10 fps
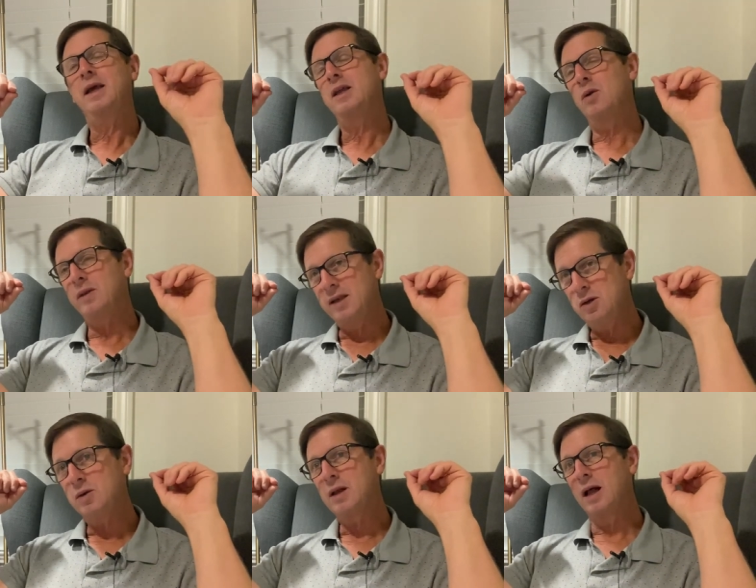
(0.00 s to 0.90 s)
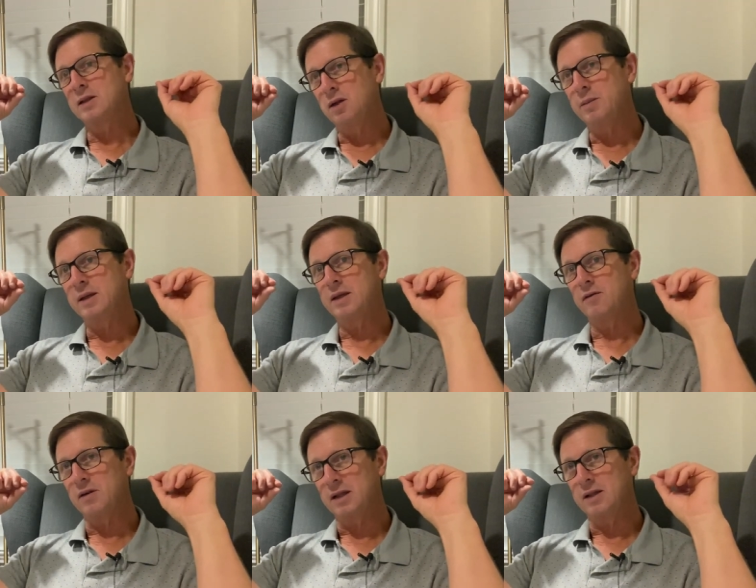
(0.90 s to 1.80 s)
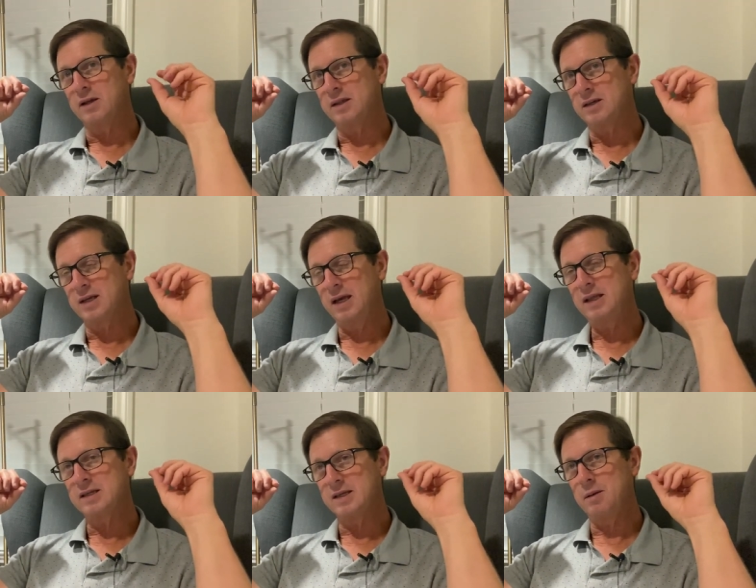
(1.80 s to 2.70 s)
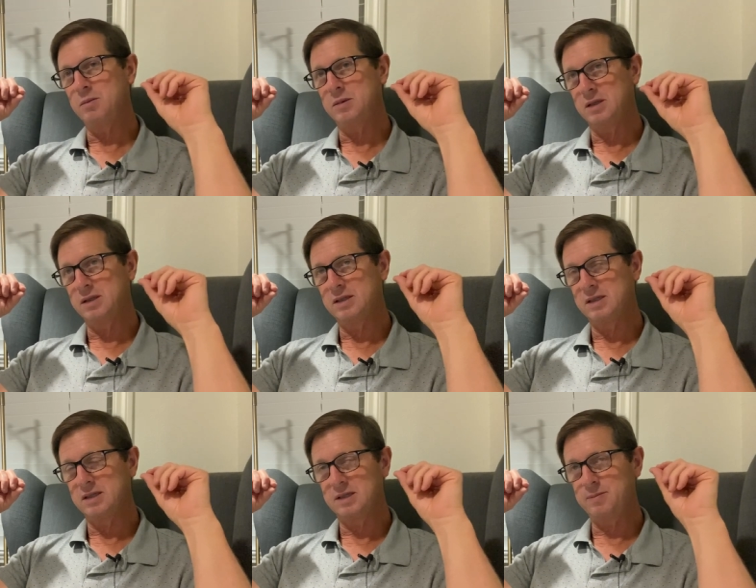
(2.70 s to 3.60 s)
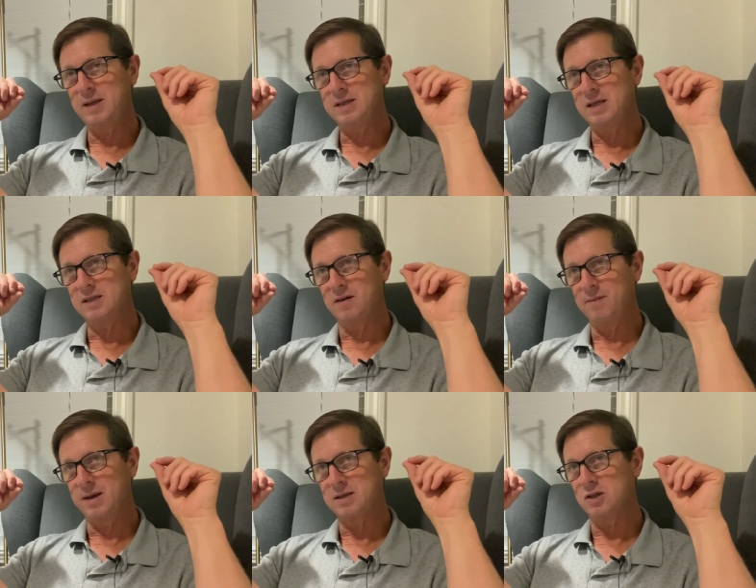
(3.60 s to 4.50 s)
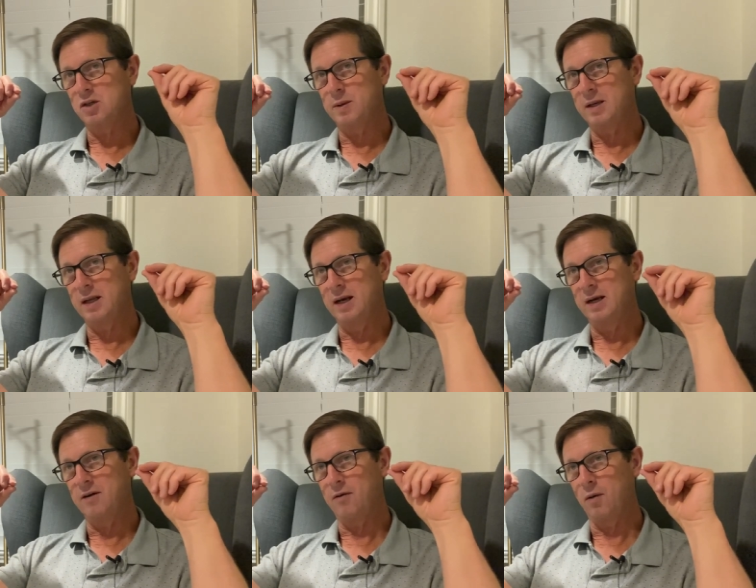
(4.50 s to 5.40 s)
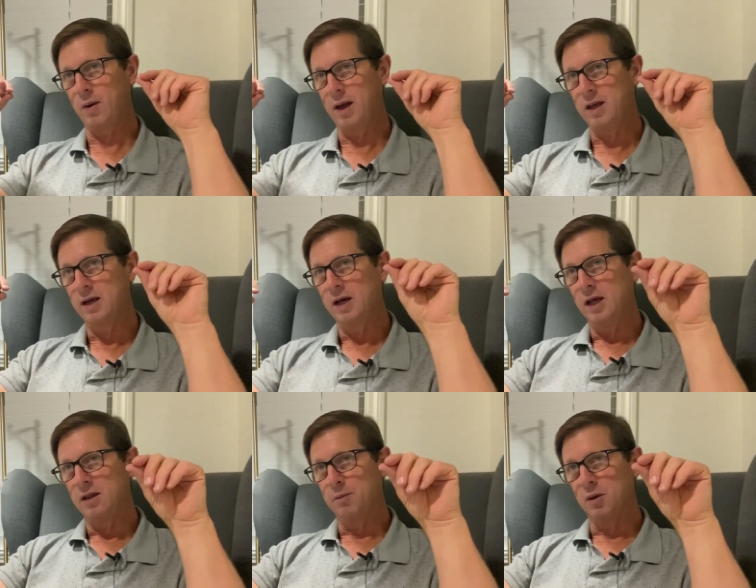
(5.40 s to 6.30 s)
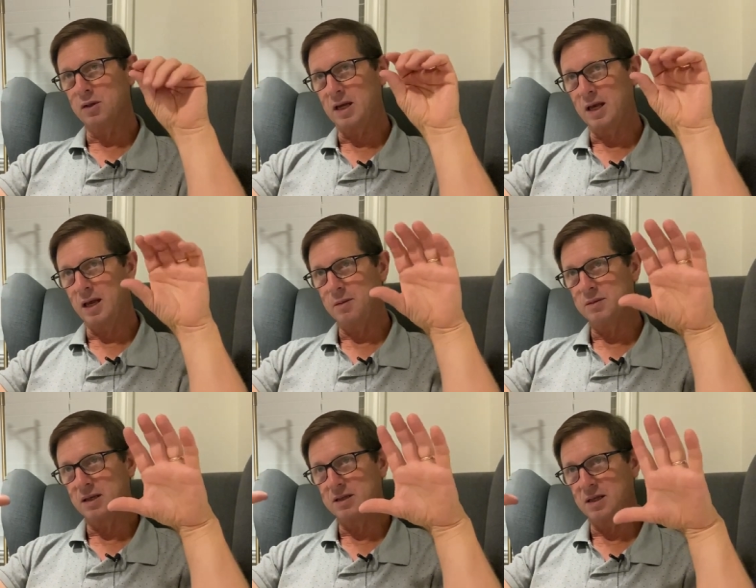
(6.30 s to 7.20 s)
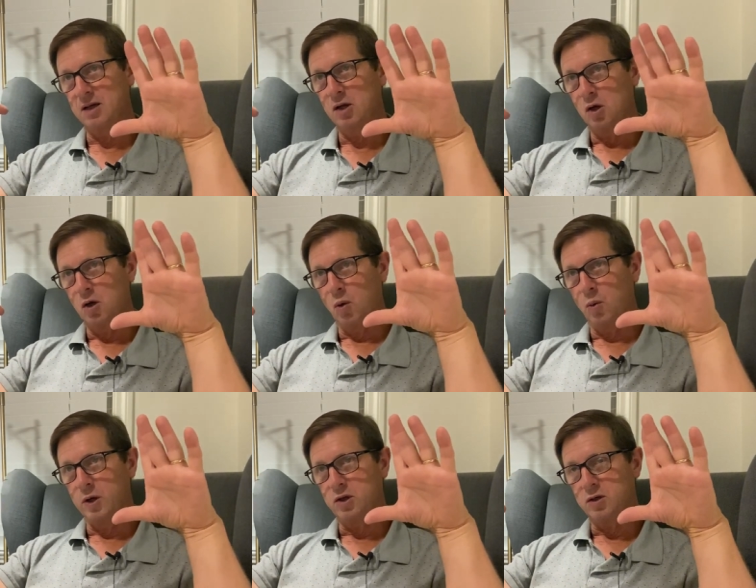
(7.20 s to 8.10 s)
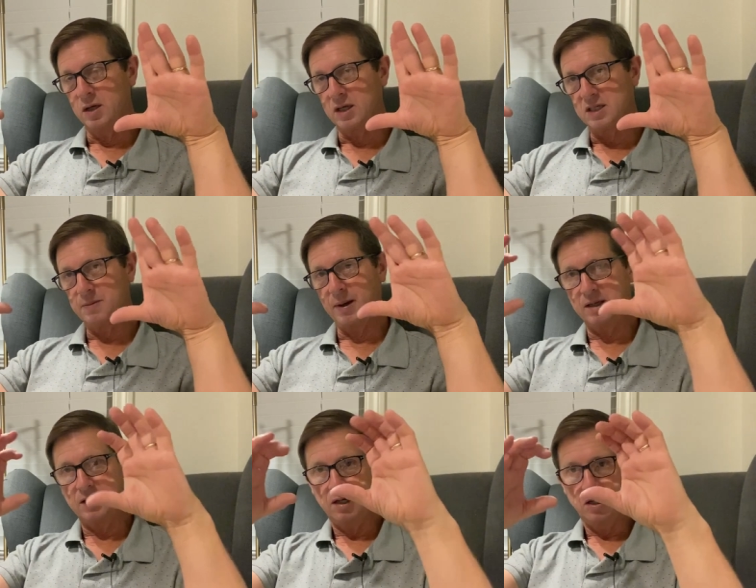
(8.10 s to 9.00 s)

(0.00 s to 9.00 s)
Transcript: you know, they do a little bit differently. They're they're saying the same species of message, but in a different way. The bullseye aim says that we should expect